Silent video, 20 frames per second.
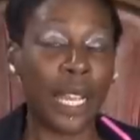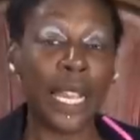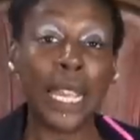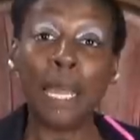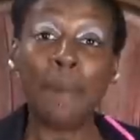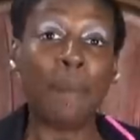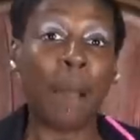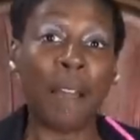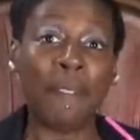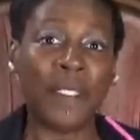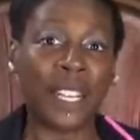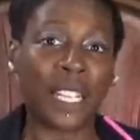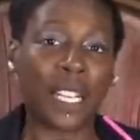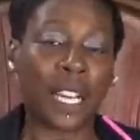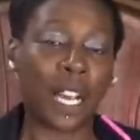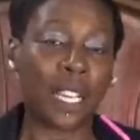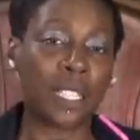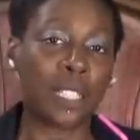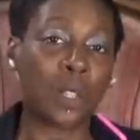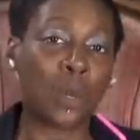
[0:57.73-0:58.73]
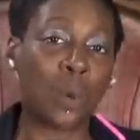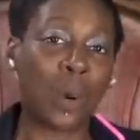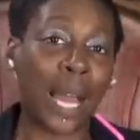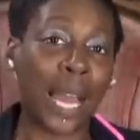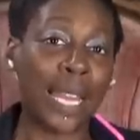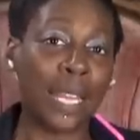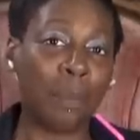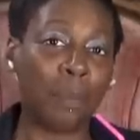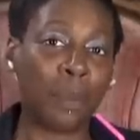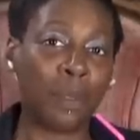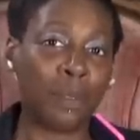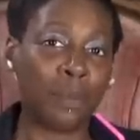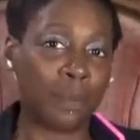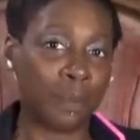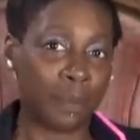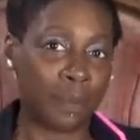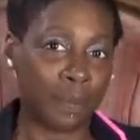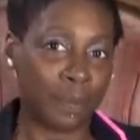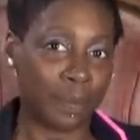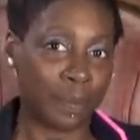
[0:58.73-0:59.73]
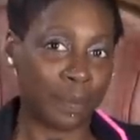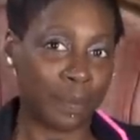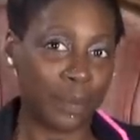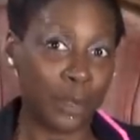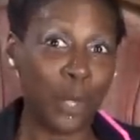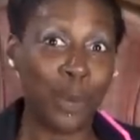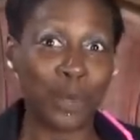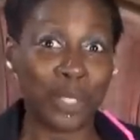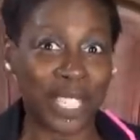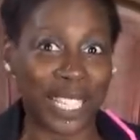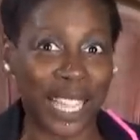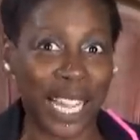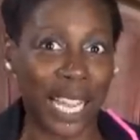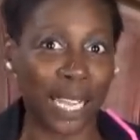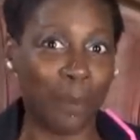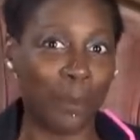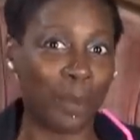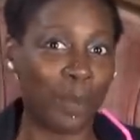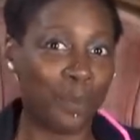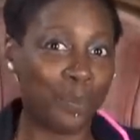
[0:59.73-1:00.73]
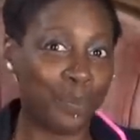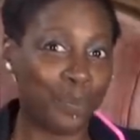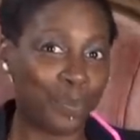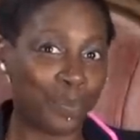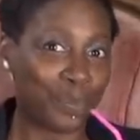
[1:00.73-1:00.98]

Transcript: He might have had a cousin called Hannibal, who was a cannibal.